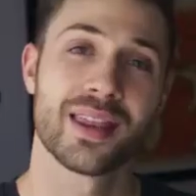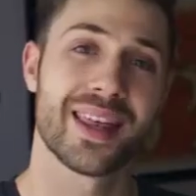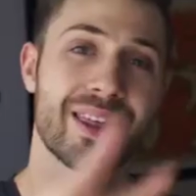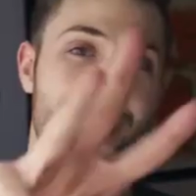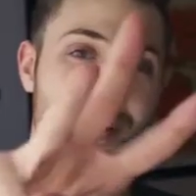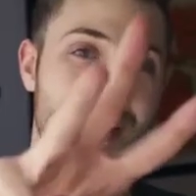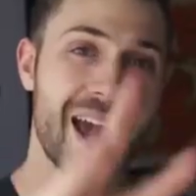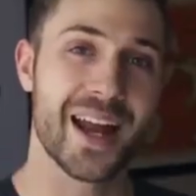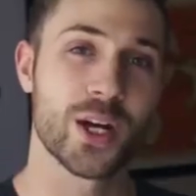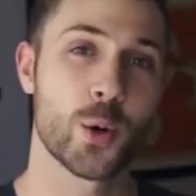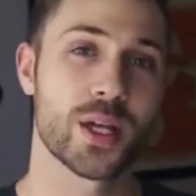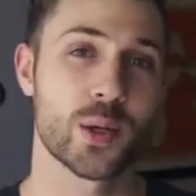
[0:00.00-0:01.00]
The third
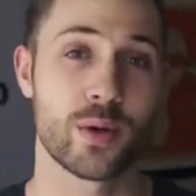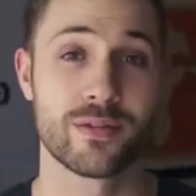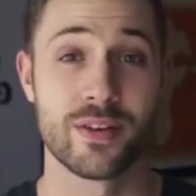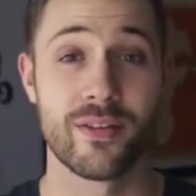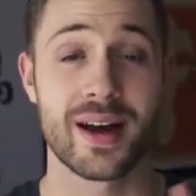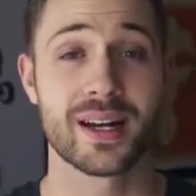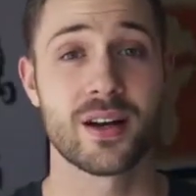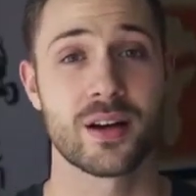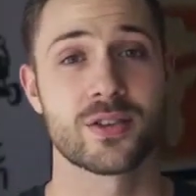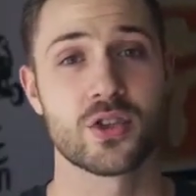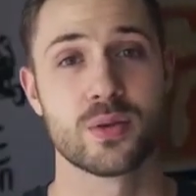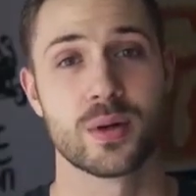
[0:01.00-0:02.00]
category that we've divided
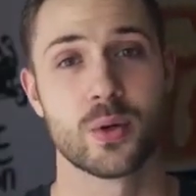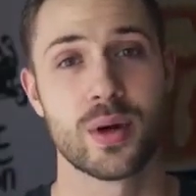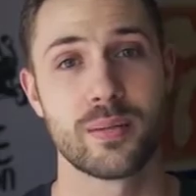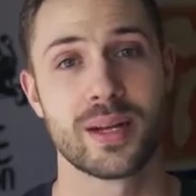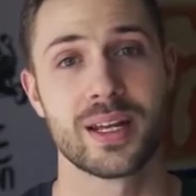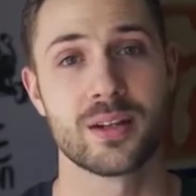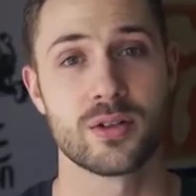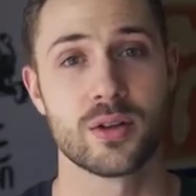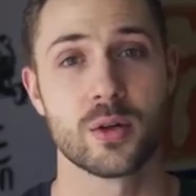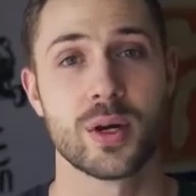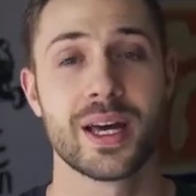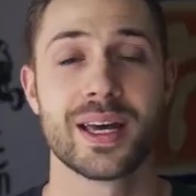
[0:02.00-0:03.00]
our scuba equipment
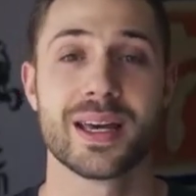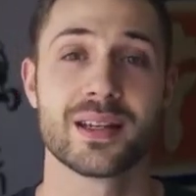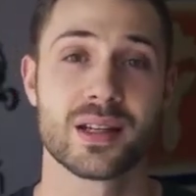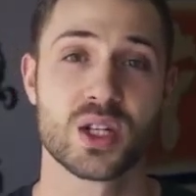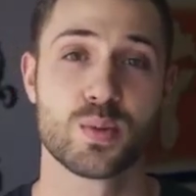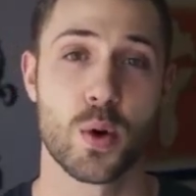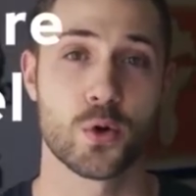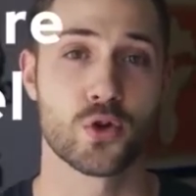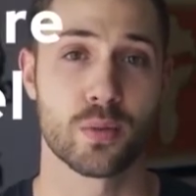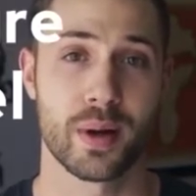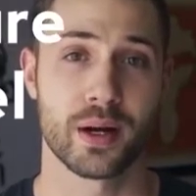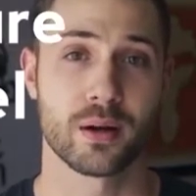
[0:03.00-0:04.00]
into is
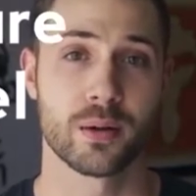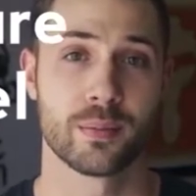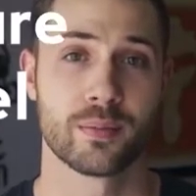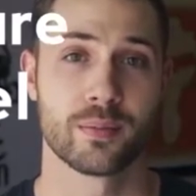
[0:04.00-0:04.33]
exposure apparel.